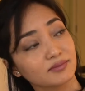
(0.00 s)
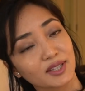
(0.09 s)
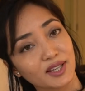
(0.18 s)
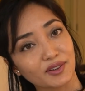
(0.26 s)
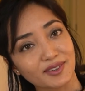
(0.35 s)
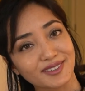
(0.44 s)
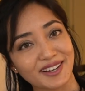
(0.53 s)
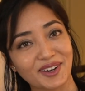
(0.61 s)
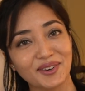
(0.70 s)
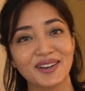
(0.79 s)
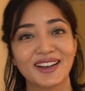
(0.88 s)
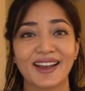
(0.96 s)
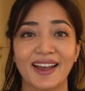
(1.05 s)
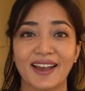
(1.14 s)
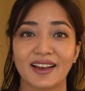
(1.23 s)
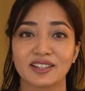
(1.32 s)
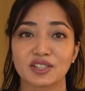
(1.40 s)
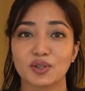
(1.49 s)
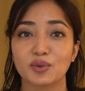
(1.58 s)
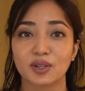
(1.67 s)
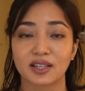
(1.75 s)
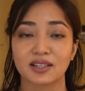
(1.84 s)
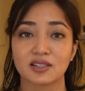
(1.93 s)
here now, and you
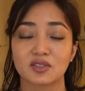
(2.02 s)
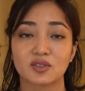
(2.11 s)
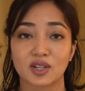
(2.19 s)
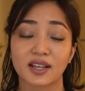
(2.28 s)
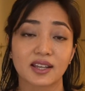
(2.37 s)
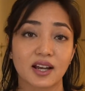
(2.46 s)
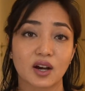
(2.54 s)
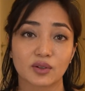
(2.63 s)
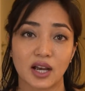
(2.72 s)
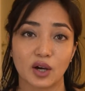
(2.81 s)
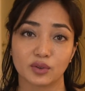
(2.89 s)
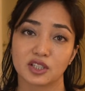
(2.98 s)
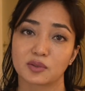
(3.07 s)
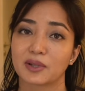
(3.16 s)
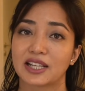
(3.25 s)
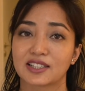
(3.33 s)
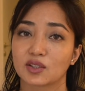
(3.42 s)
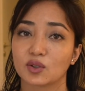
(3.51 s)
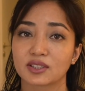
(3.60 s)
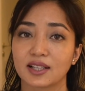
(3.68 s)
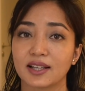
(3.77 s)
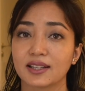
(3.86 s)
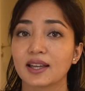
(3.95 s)
can check it out how this place
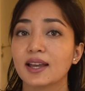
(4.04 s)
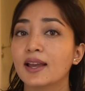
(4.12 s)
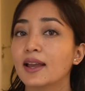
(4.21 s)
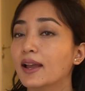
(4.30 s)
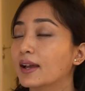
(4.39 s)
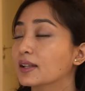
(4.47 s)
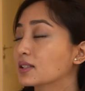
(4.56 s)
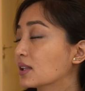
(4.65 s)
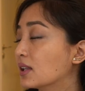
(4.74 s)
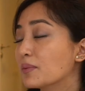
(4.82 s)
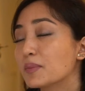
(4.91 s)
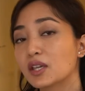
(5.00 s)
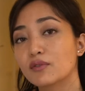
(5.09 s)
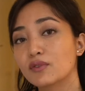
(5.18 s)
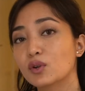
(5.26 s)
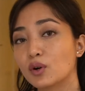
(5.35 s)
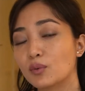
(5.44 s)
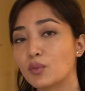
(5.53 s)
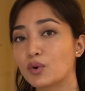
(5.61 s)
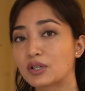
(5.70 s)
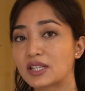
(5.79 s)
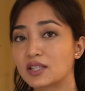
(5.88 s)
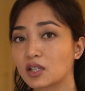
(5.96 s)
looks like. And let me give you a
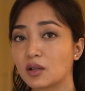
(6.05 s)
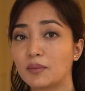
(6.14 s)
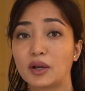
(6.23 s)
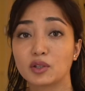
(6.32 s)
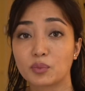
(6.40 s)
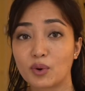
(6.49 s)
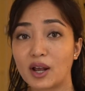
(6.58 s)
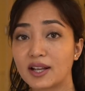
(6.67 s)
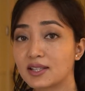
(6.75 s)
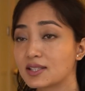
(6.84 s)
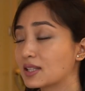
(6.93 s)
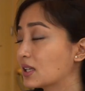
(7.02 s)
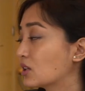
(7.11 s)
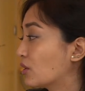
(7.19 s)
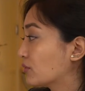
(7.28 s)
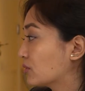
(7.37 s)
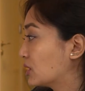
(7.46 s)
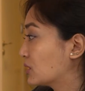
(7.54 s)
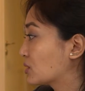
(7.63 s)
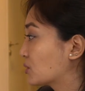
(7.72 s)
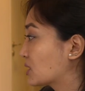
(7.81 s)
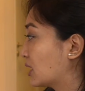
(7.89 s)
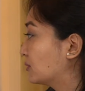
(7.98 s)
more detail about the pricing of this
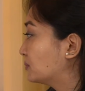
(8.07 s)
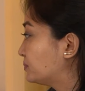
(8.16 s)
hotel.